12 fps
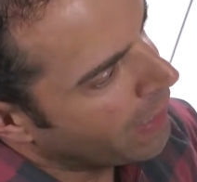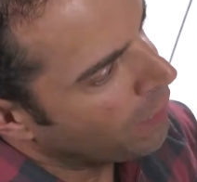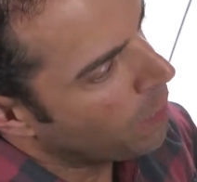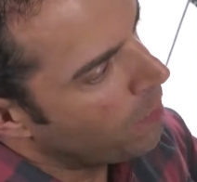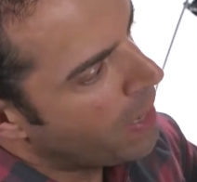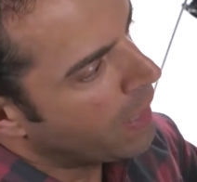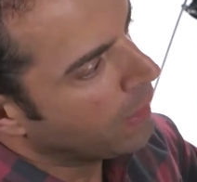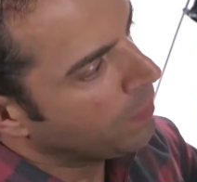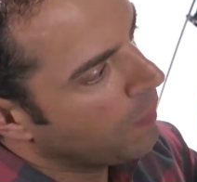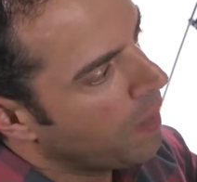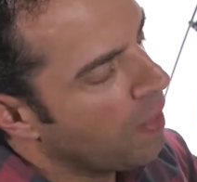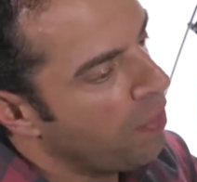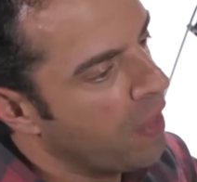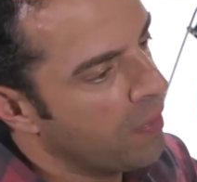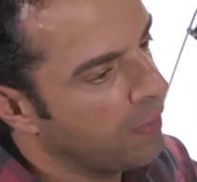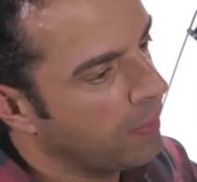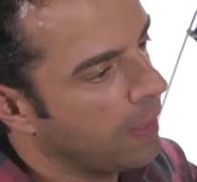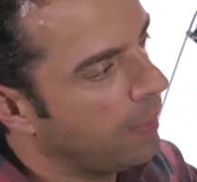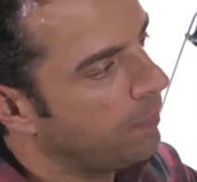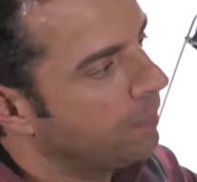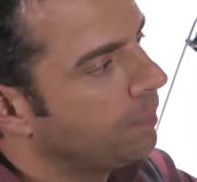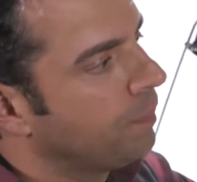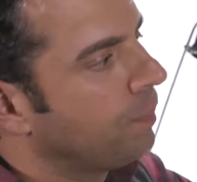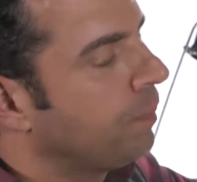on the bottom than the top.
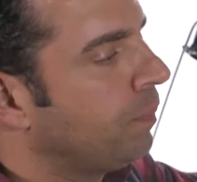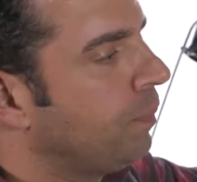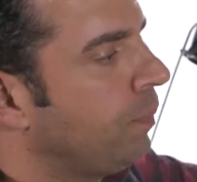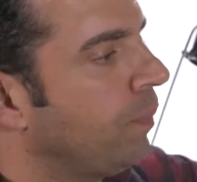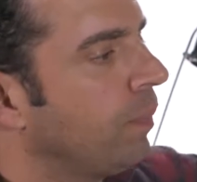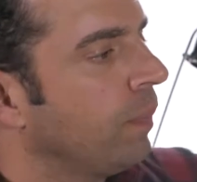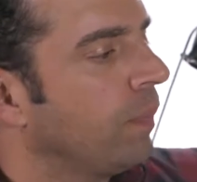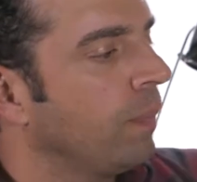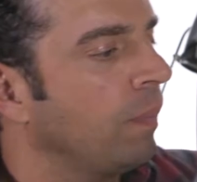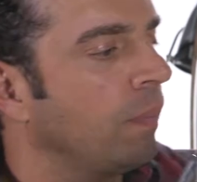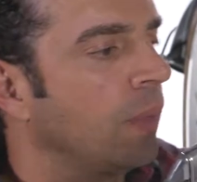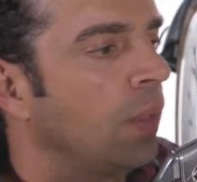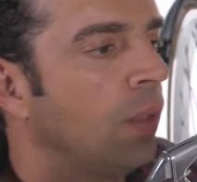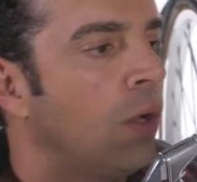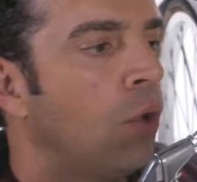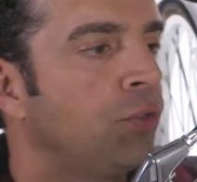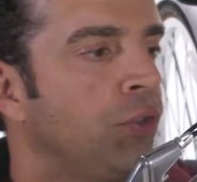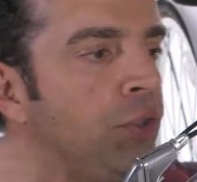Also